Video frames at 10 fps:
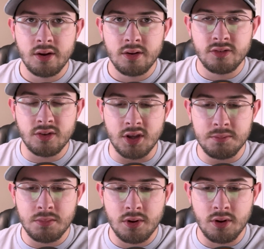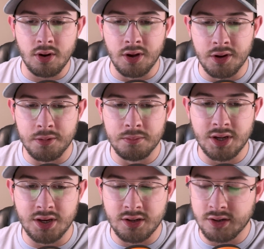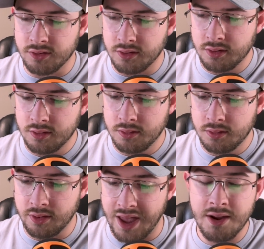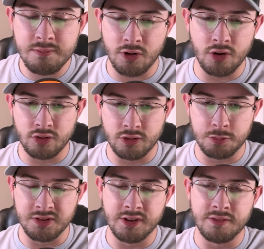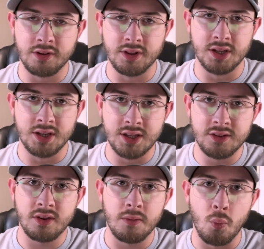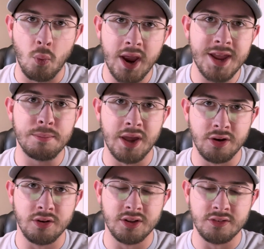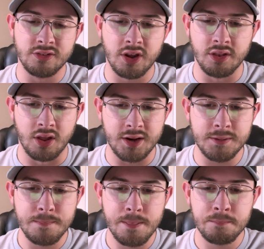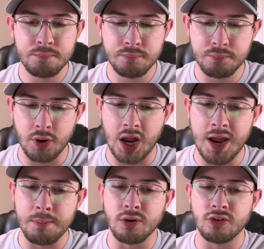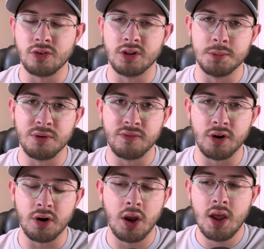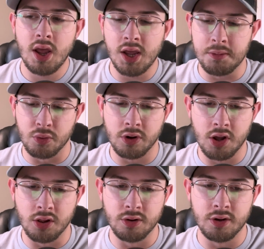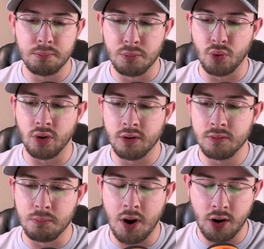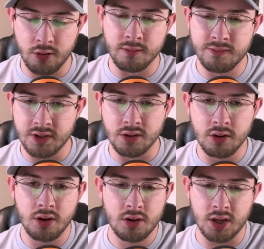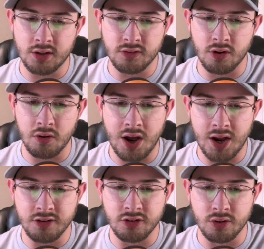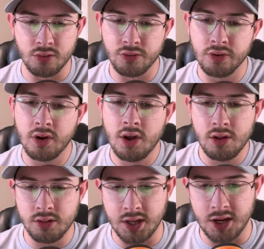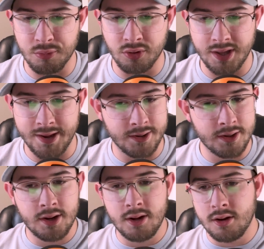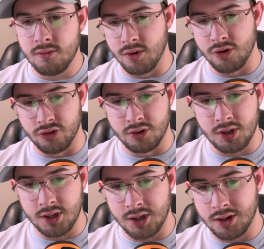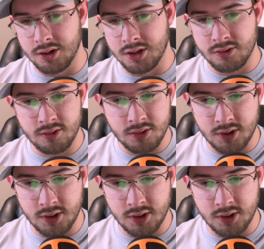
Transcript: scheme, and that version specifically is way better in sunlight, but I personally prefer a more colored, more modern feel, and so I chose the AMOLED version. And it's